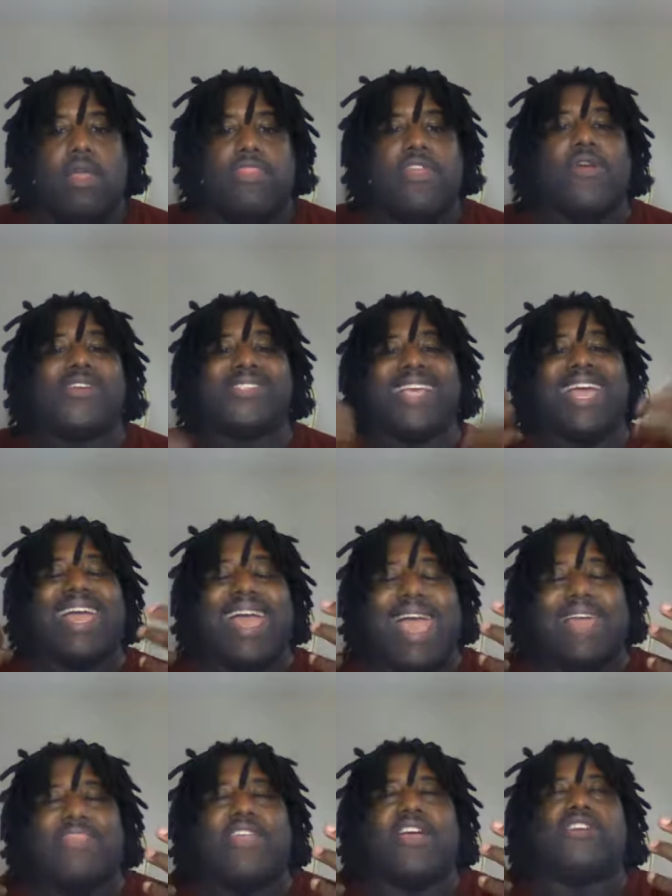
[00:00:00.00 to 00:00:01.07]
There's a
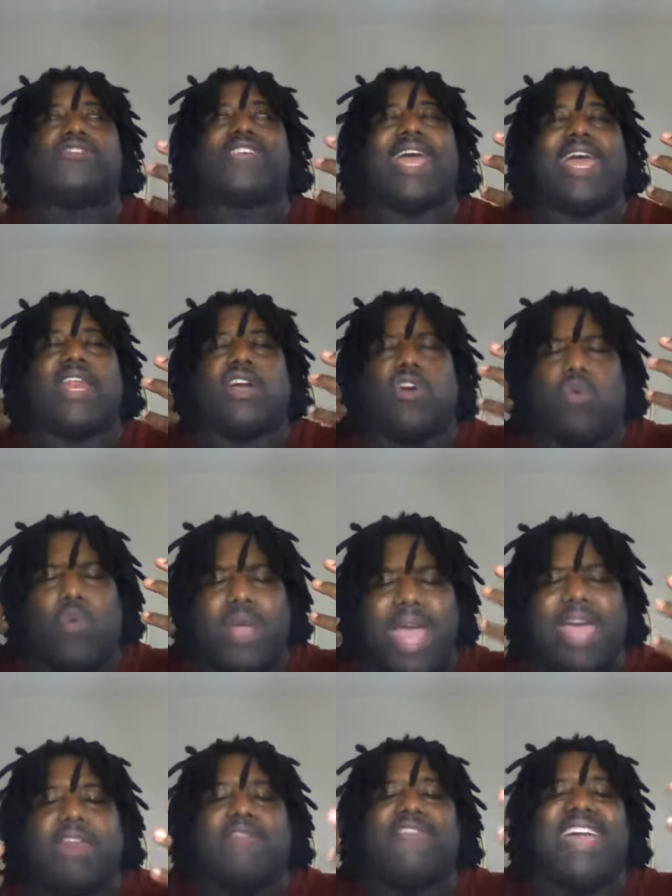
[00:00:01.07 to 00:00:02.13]
there's an
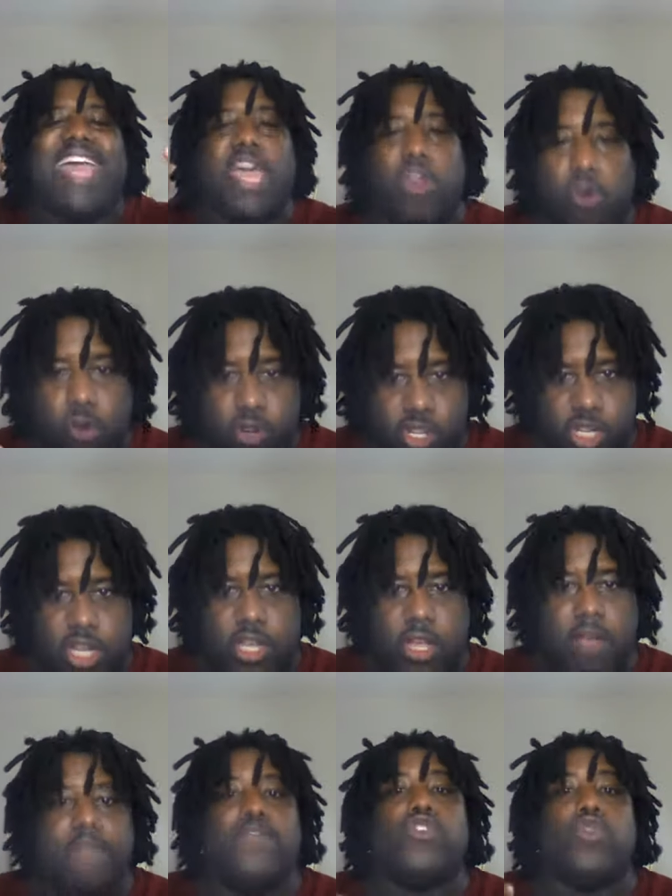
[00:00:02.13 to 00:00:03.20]
creative energy,
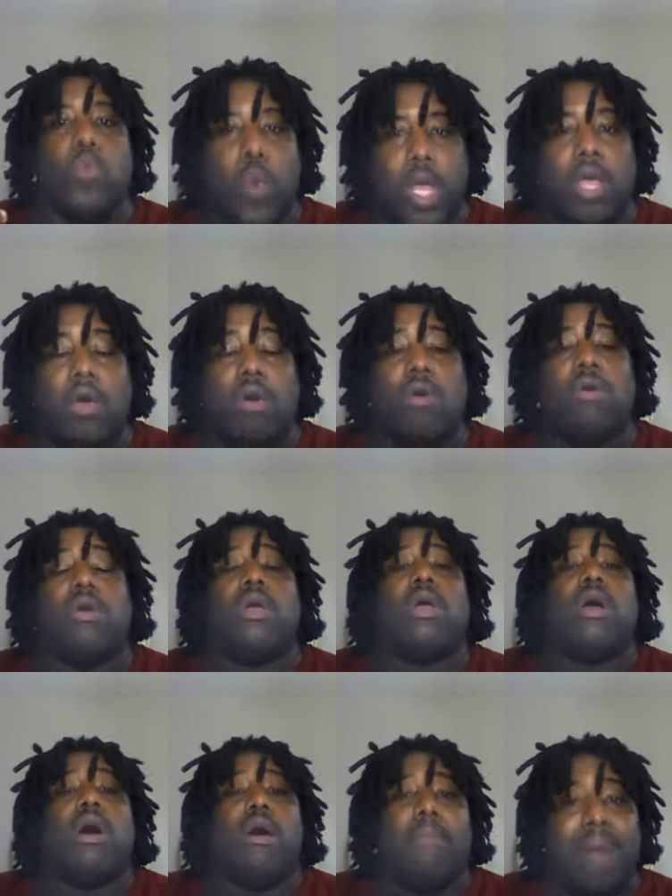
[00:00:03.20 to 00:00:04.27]
if you will,
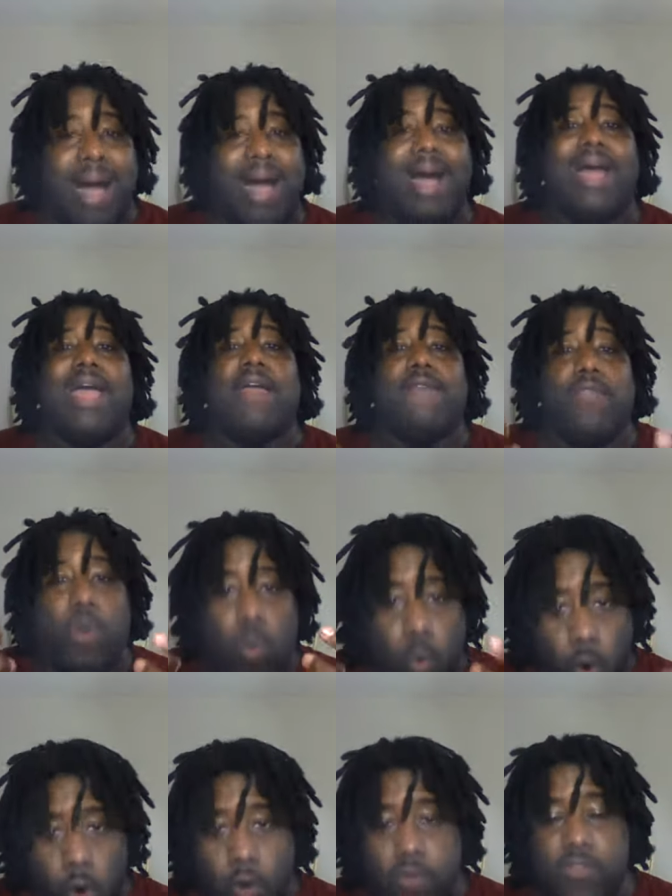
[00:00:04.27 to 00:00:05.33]
behind the
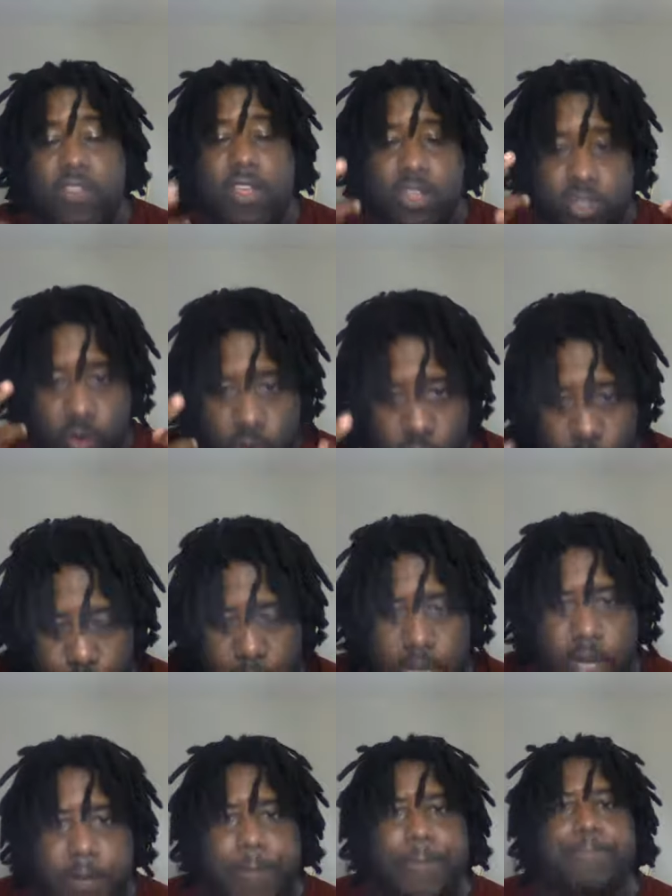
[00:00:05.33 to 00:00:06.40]
words that you
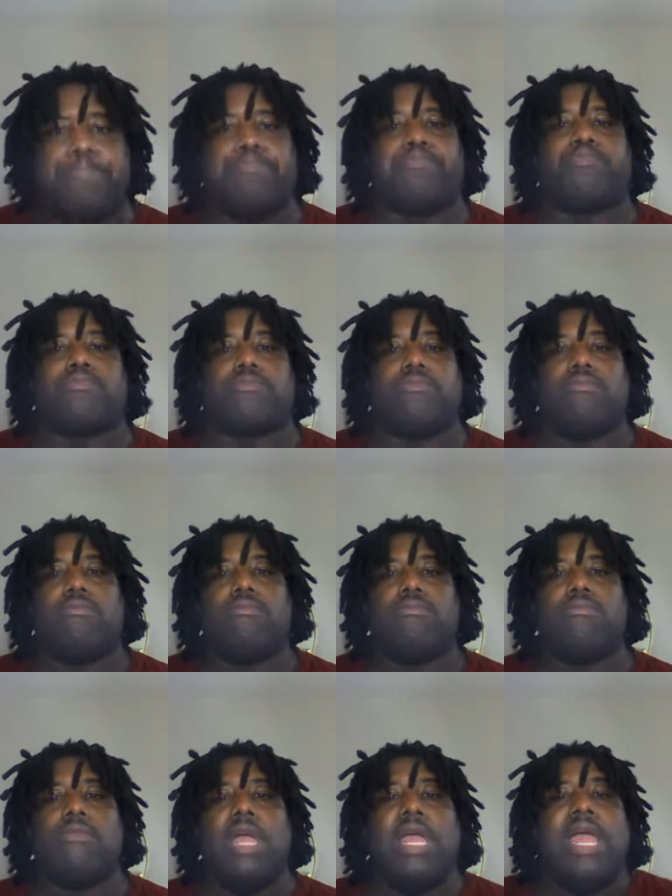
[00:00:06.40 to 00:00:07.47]
speak.
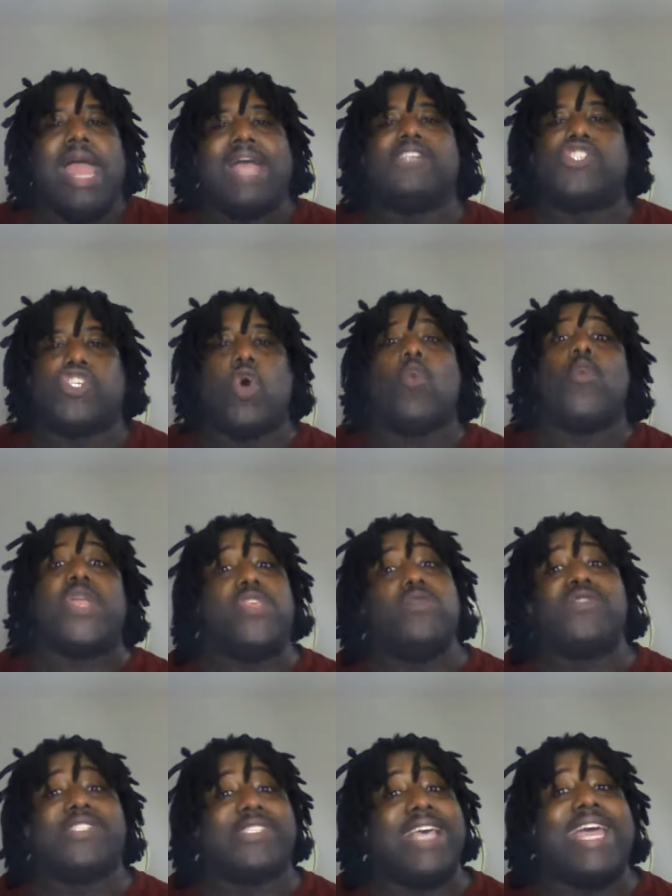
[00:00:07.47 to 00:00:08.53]
And so when you
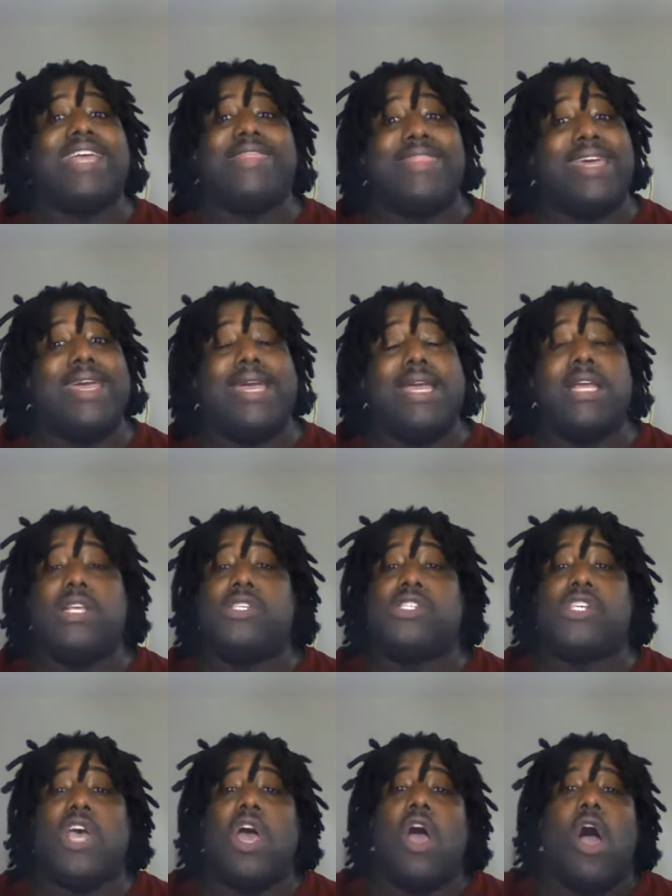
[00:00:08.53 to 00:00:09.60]
say
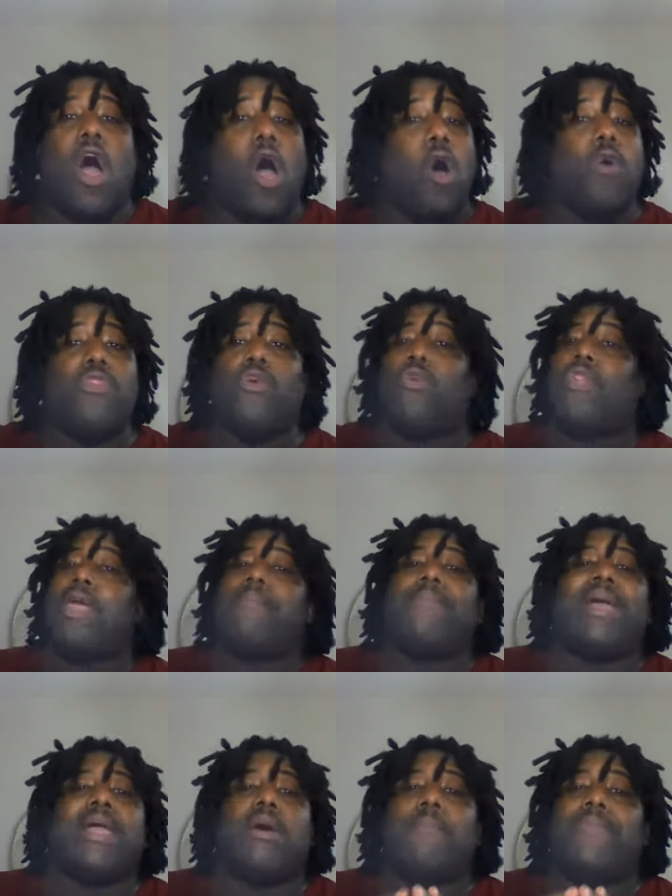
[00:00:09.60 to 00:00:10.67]
things, although they
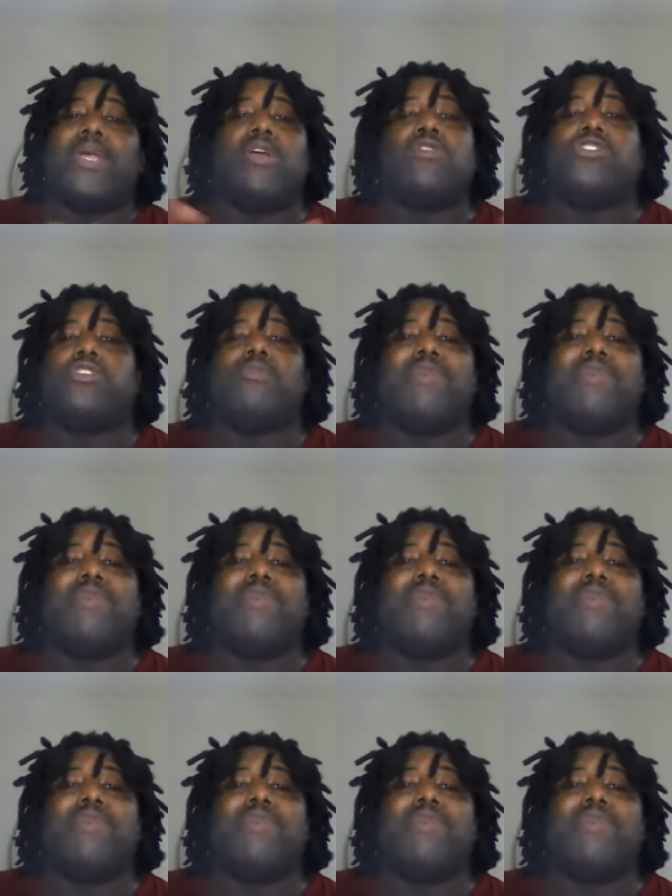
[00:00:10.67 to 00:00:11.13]
may appear to